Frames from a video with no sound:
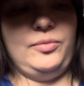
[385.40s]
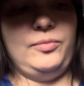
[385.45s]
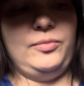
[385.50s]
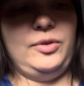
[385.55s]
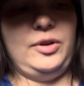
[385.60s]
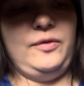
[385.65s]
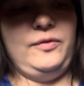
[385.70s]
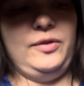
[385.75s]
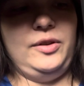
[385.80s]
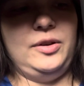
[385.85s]

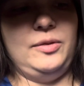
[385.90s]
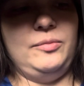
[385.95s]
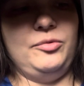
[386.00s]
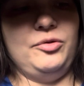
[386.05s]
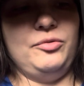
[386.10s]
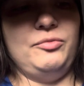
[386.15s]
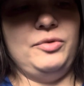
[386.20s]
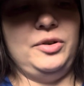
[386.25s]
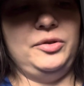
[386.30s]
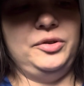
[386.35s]
Definitely a more
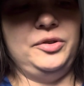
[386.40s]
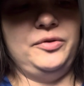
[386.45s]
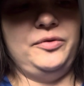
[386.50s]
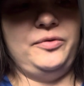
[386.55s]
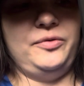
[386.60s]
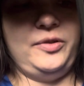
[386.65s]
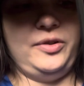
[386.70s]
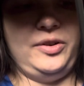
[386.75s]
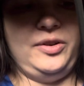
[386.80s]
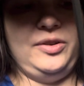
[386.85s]

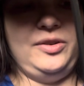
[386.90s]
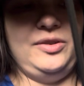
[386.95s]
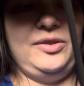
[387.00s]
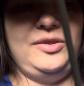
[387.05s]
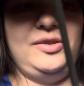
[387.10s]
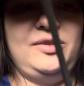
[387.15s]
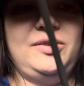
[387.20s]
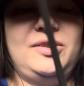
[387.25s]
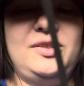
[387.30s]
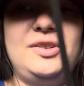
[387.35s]
well-defined
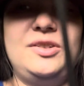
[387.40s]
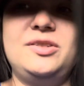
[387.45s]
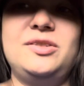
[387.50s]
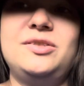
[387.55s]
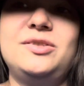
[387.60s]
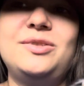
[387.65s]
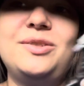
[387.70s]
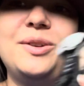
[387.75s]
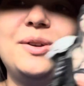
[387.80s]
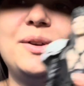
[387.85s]

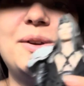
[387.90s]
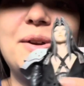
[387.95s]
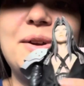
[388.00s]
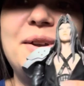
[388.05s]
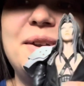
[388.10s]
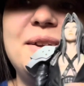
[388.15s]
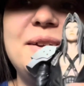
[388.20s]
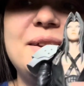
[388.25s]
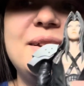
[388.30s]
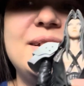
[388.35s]
chest. Like
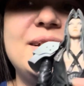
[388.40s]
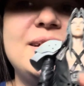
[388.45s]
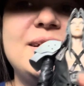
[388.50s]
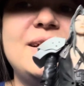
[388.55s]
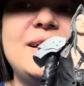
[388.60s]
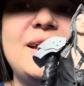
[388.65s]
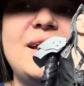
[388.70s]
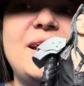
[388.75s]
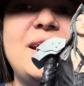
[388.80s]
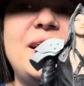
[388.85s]
I
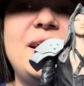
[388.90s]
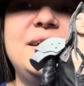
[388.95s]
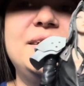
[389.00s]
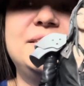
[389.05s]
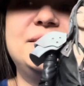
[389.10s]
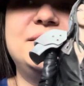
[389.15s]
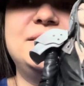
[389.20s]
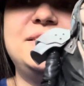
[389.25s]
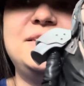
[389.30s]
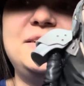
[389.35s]

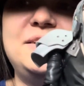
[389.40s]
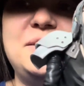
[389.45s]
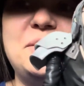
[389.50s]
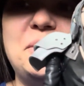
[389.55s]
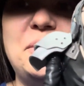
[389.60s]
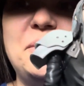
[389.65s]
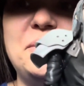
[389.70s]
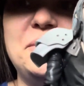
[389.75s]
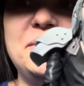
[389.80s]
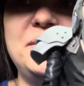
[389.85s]
certainly see
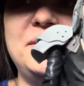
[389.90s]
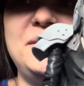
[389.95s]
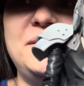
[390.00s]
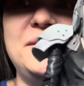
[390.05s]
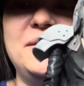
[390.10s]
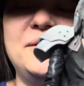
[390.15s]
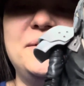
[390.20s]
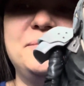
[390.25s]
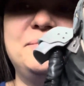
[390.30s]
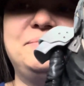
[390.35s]
all
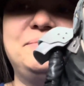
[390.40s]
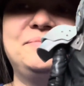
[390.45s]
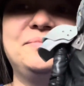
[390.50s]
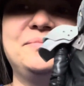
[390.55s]
the